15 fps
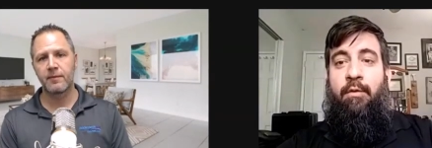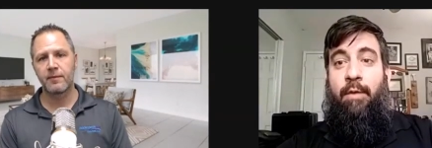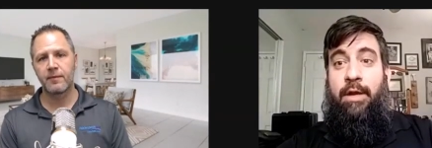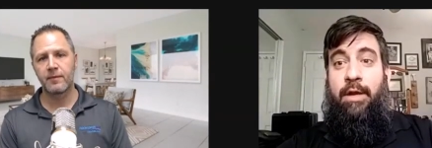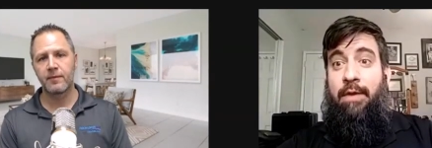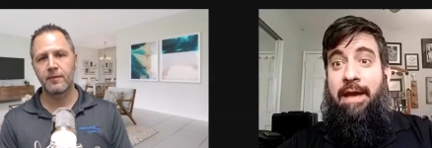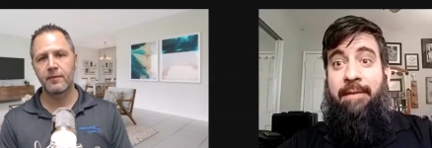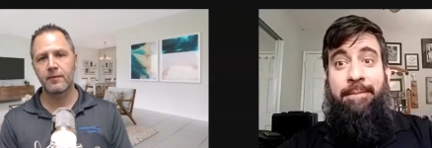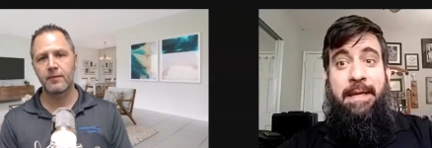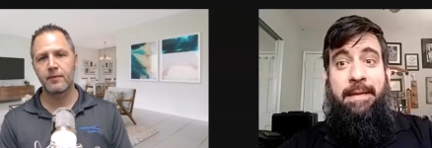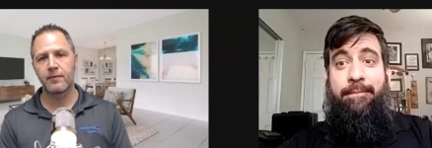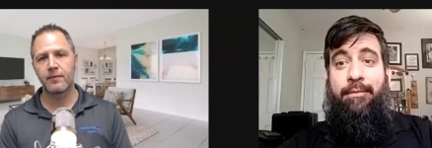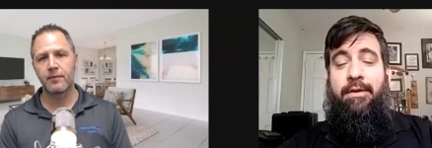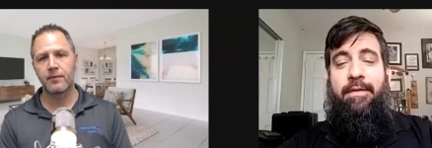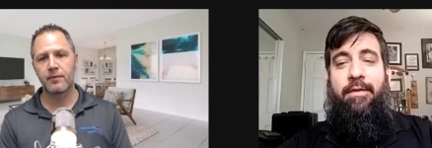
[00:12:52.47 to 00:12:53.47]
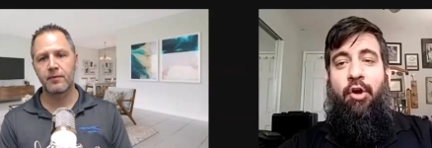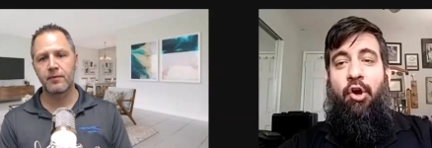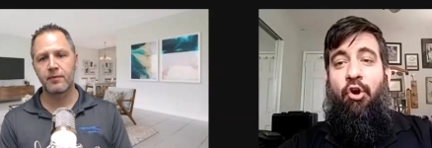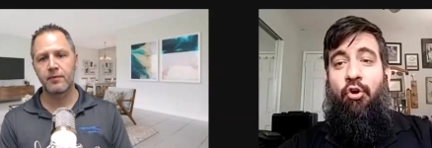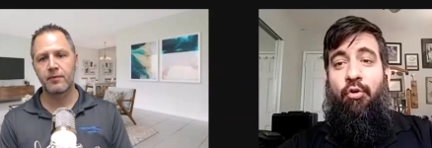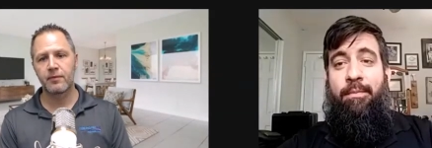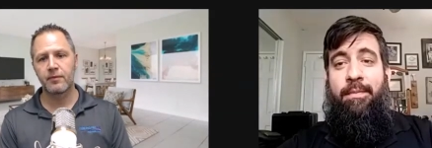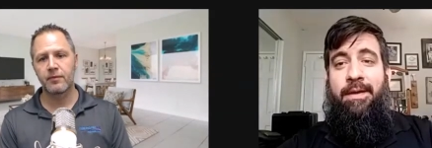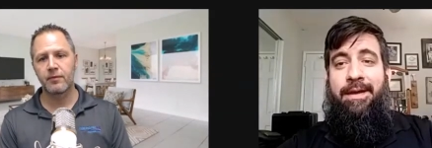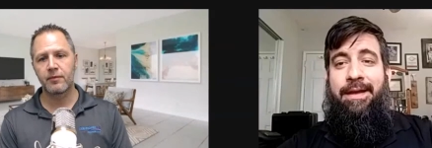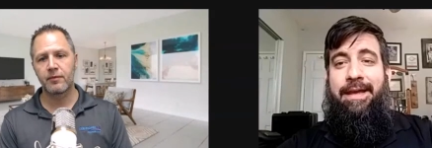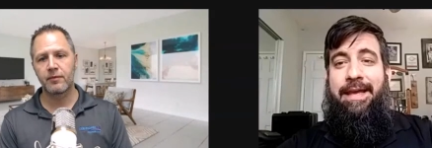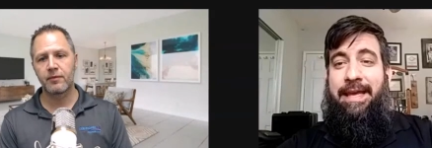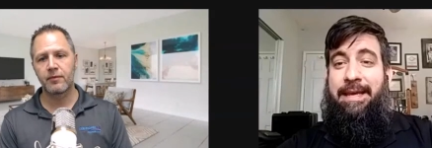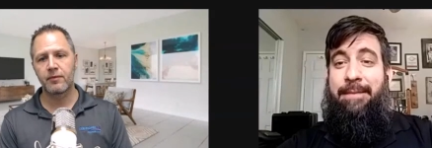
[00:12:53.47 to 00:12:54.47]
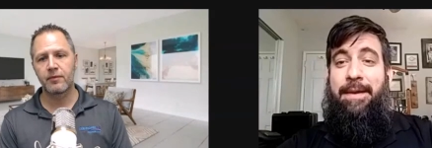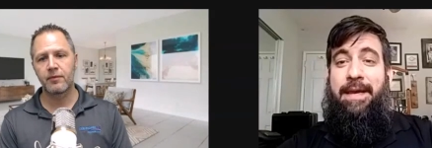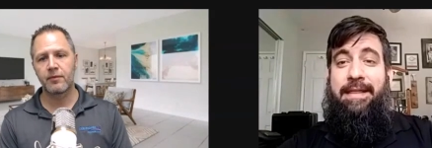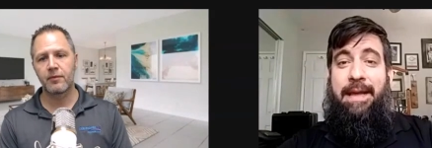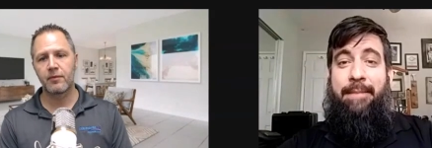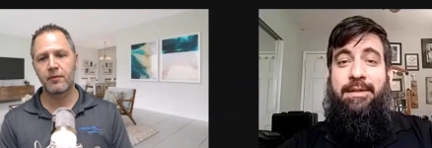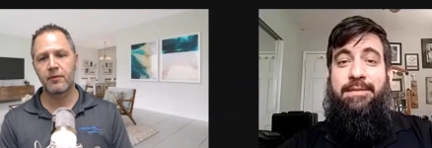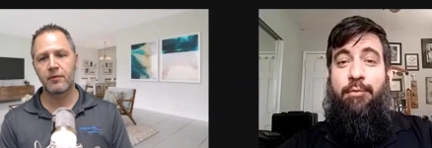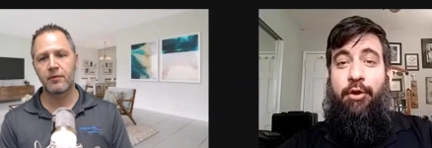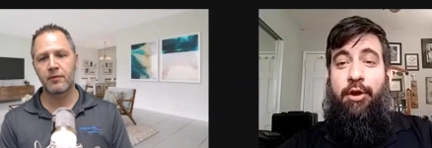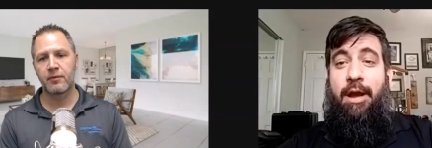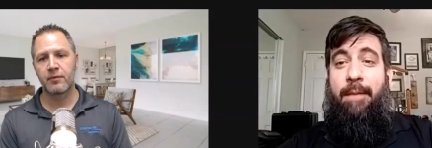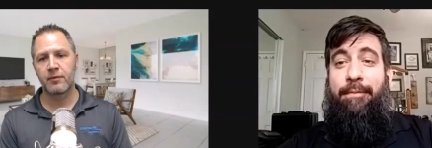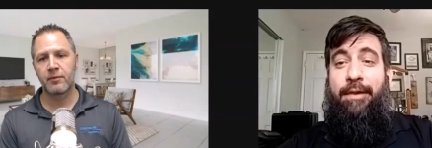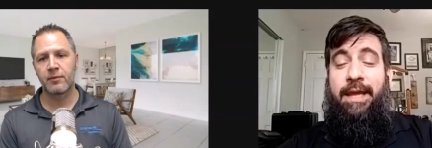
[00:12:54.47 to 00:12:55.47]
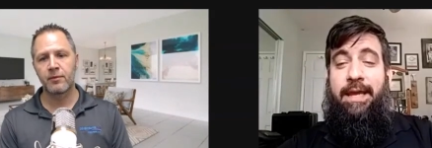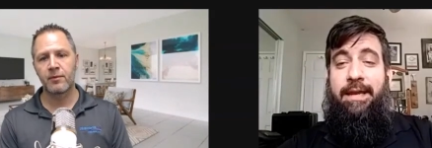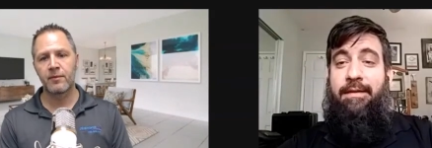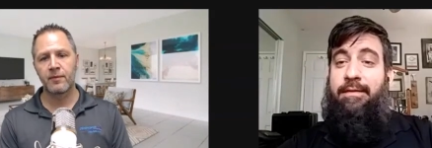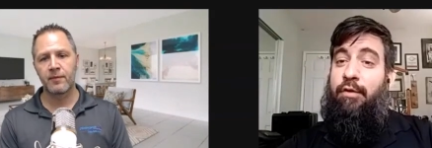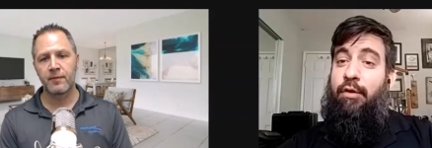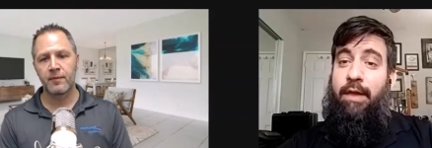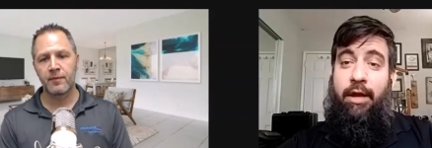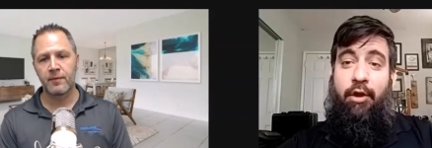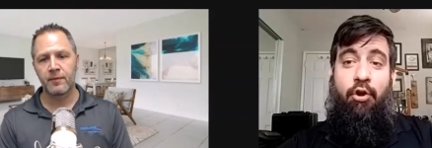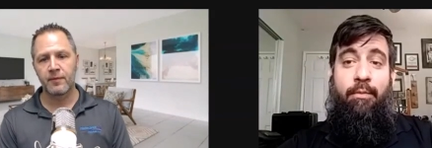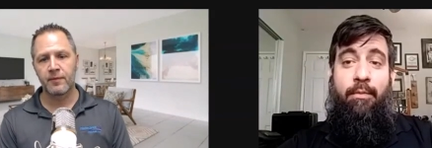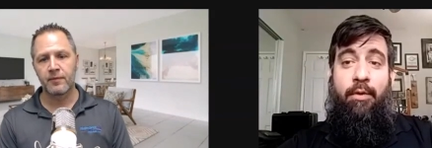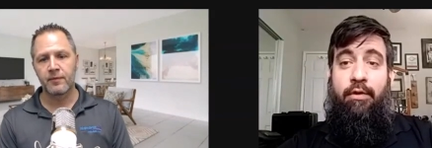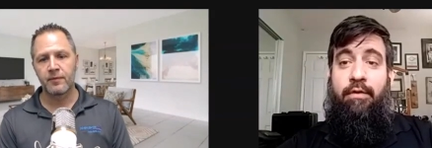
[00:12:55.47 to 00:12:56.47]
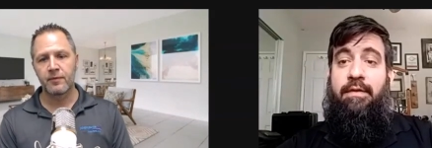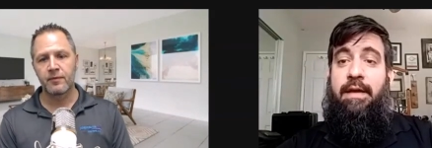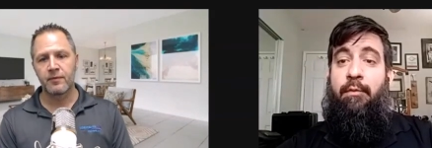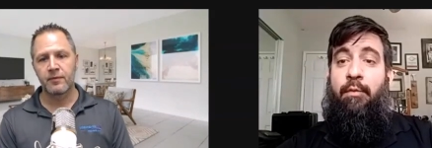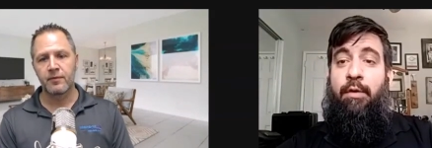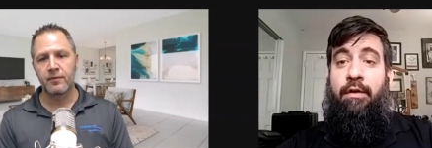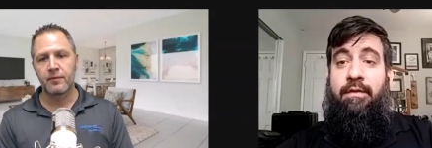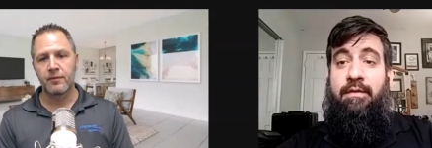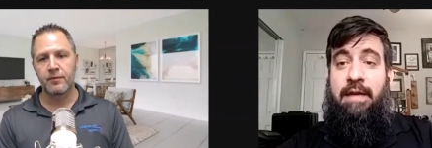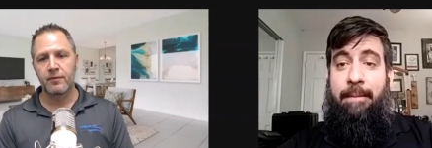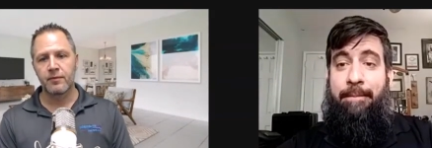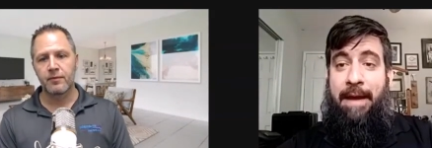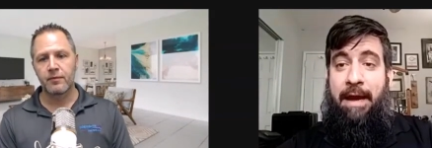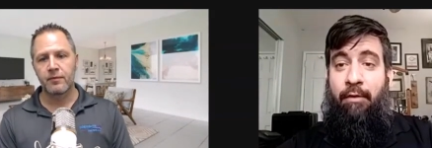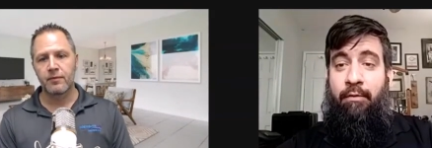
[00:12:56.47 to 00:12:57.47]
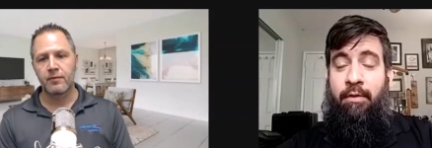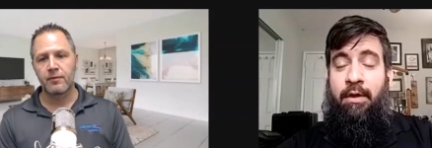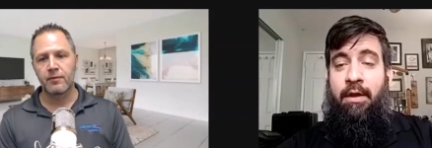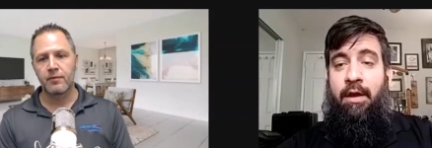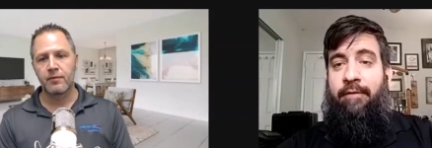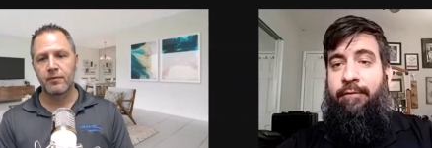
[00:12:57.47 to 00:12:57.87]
Speaker 1: When you have people in the home, it can make it that much more complicated. So a lot of homeowners it will step out.